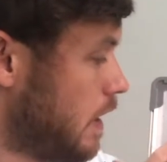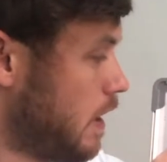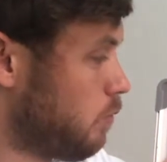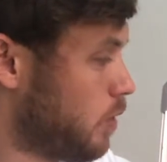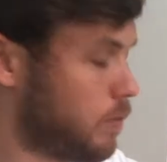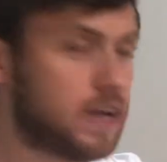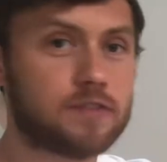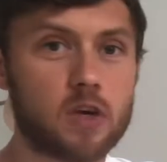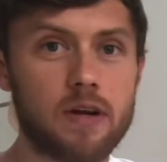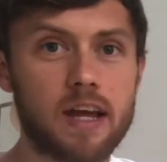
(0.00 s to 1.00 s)
one way of
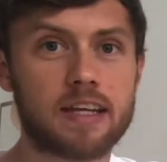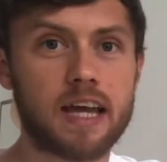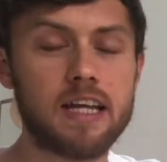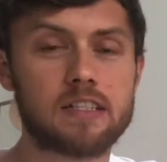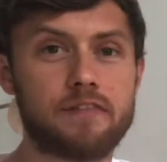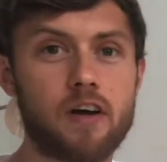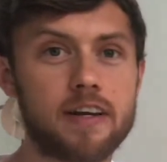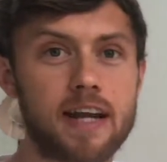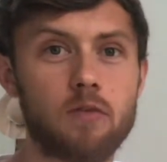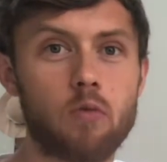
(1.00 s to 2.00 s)
doing it, okay, to find
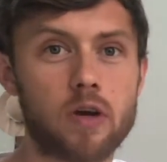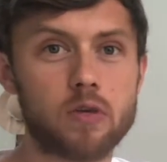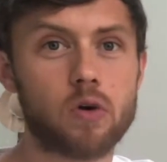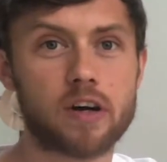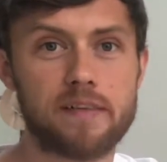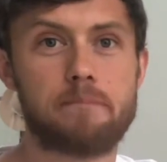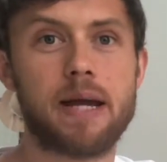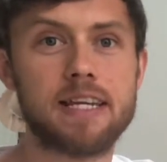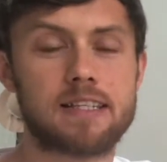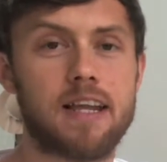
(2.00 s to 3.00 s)
out what your kind of
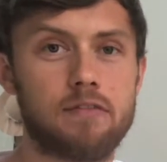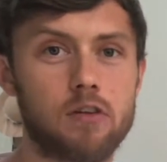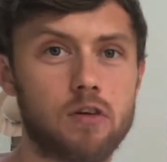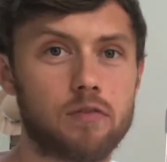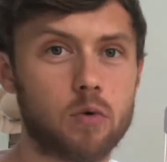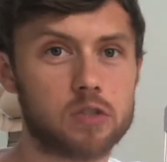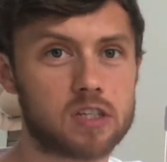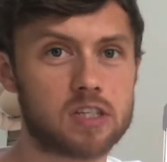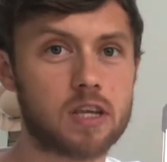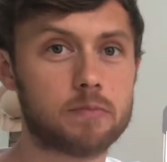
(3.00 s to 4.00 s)
base level of water
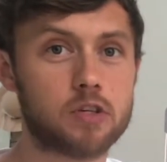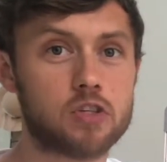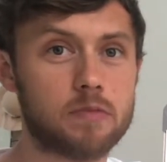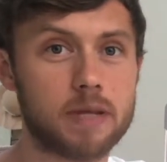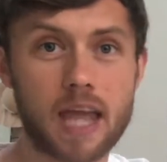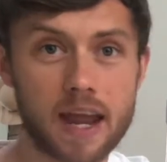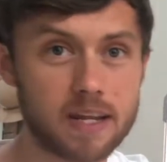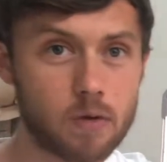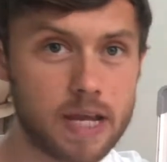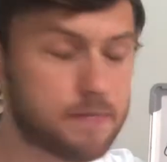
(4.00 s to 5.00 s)
consumption should be
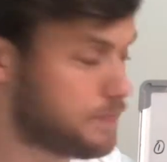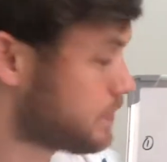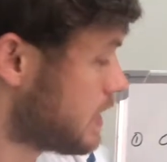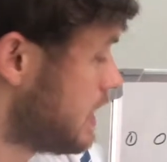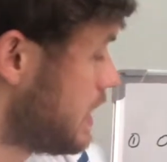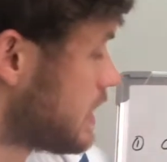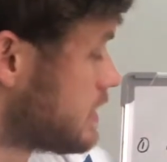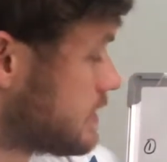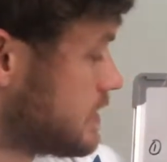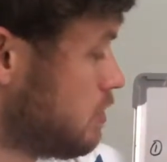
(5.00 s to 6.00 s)
anyway,
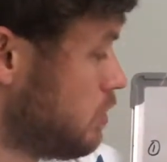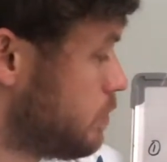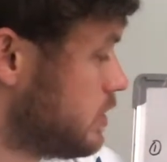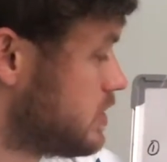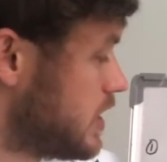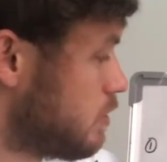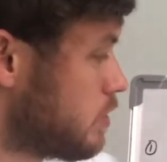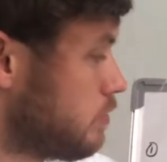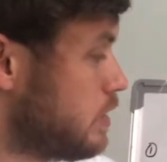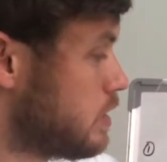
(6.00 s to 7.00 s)
is
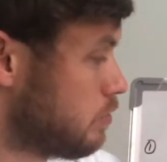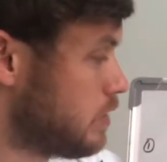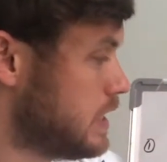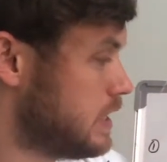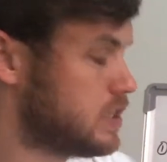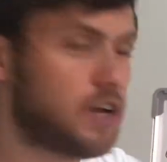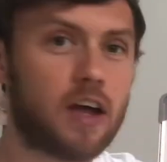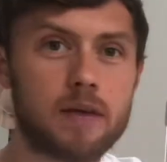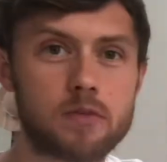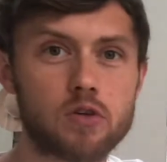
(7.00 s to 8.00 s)
0.033
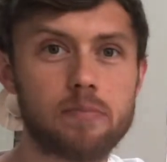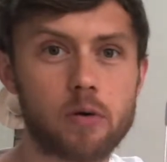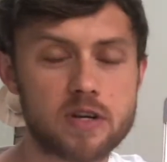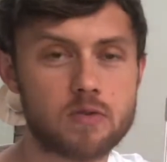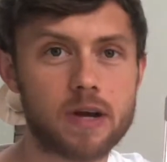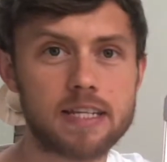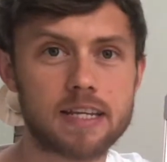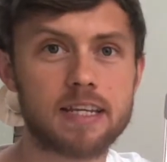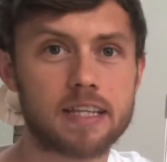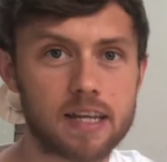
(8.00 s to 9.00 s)
times your body weight
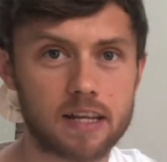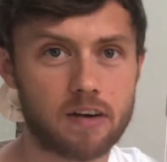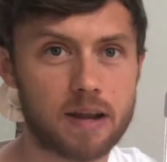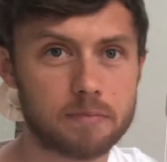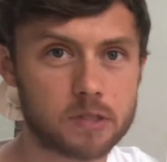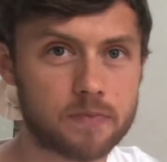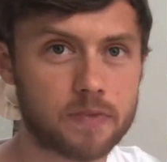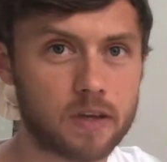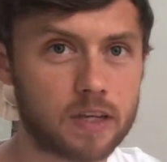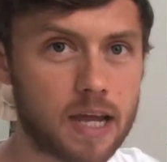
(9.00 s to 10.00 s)
in kilograms,
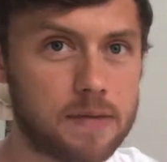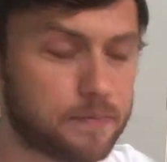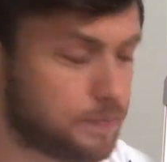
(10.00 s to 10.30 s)
okay?